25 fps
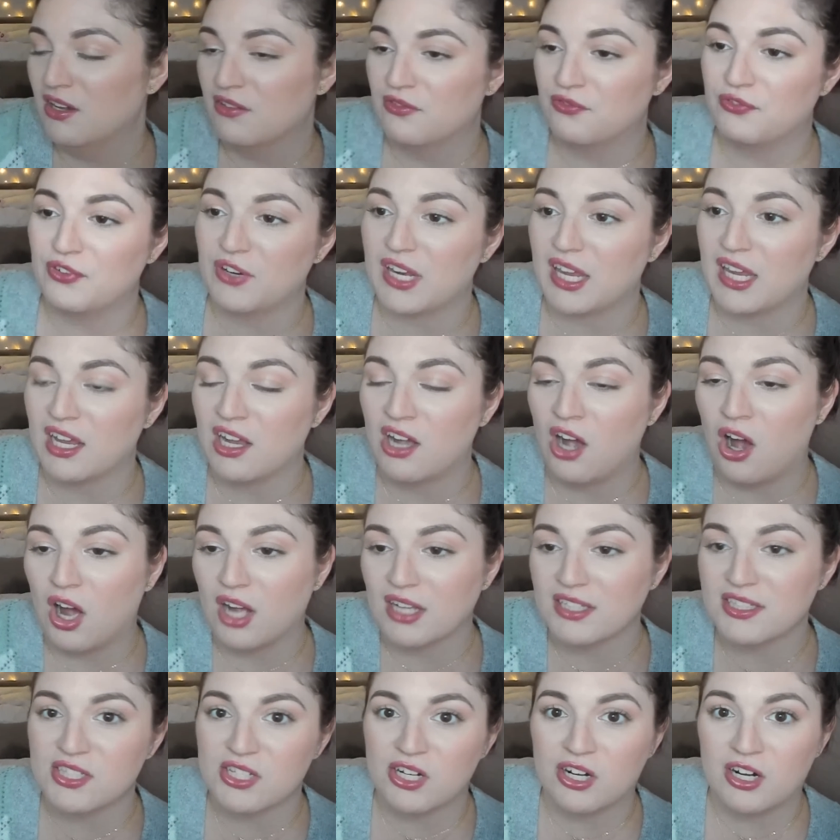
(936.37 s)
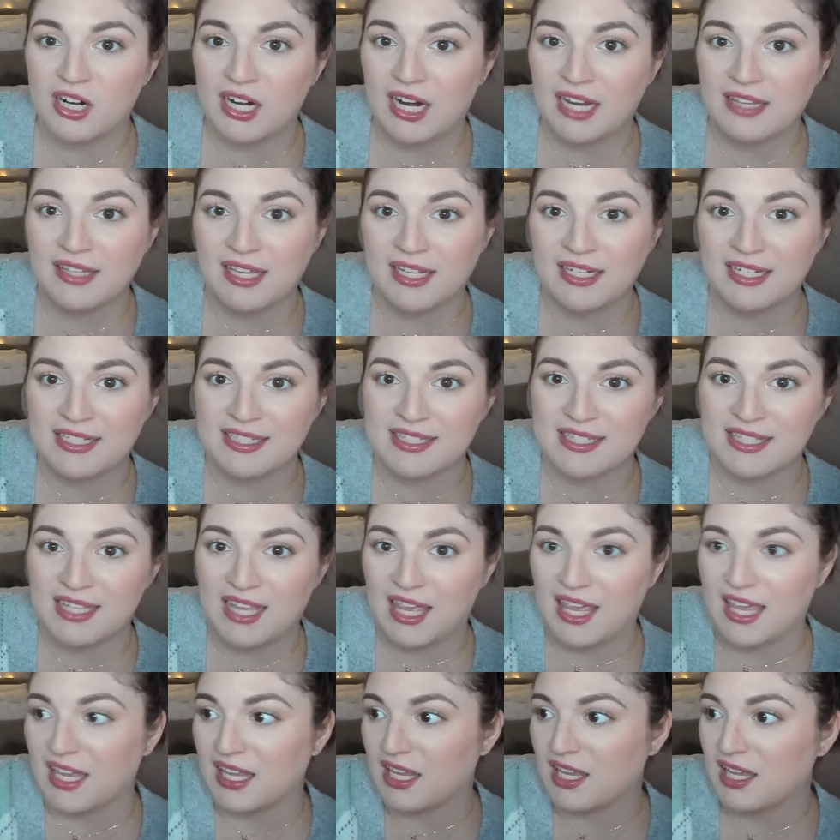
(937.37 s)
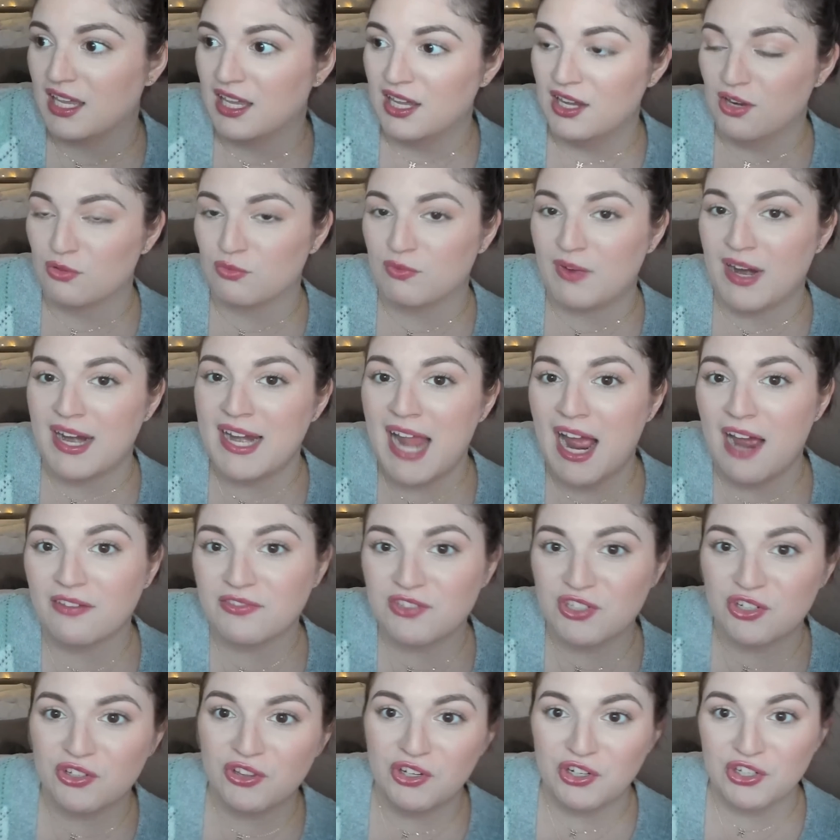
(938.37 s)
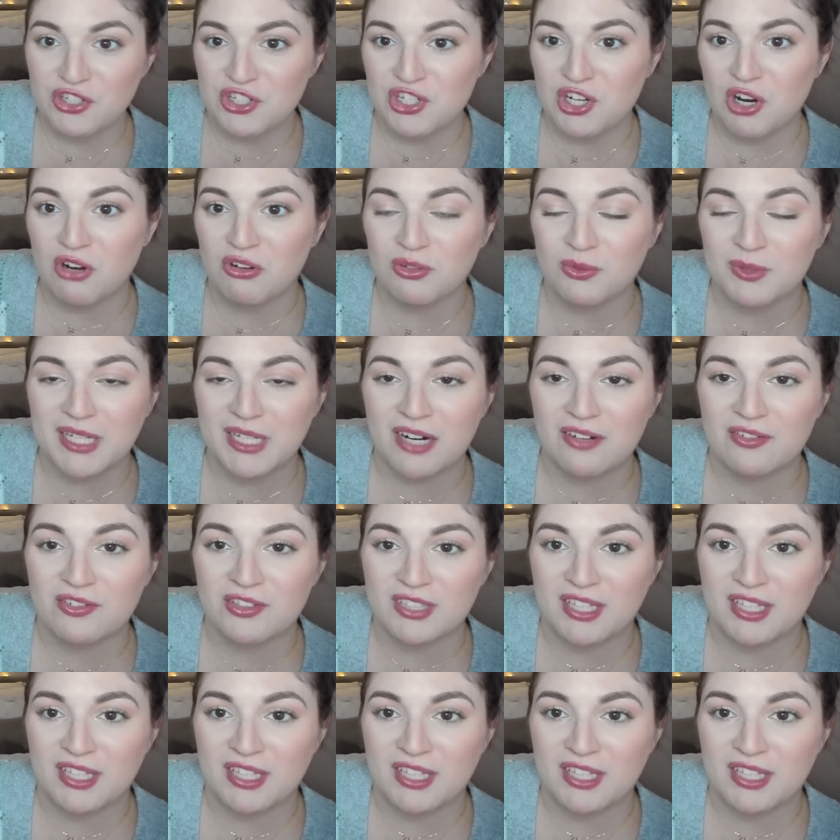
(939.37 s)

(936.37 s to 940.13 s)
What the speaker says: freaking concert and then it's like right after their show or whatever,